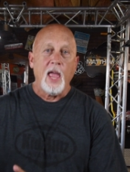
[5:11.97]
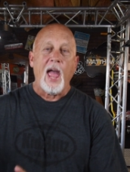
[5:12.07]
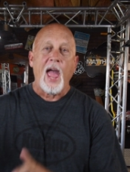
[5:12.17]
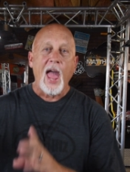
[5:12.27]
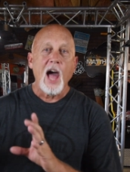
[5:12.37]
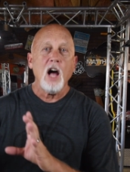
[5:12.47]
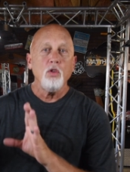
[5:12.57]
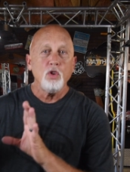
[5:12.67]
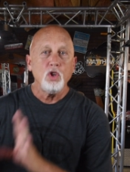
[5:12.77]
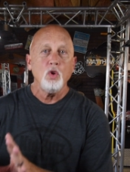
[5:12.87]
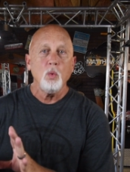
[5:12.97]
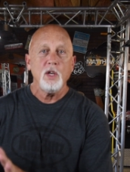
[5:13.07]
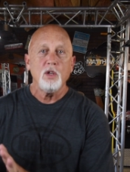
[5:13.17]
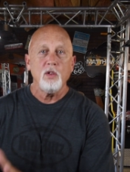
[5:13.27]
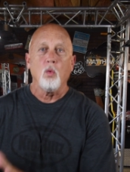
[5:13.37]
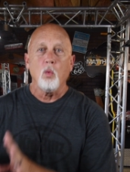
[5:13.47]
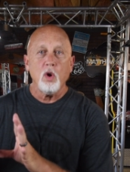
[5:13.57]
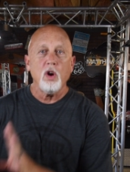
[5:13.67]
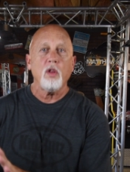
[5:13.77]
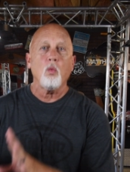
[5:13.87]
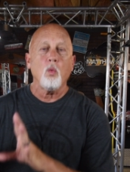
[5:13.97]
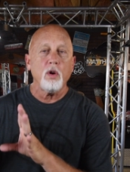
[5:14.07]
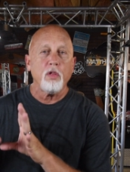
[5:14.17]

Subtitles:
How do we do that? What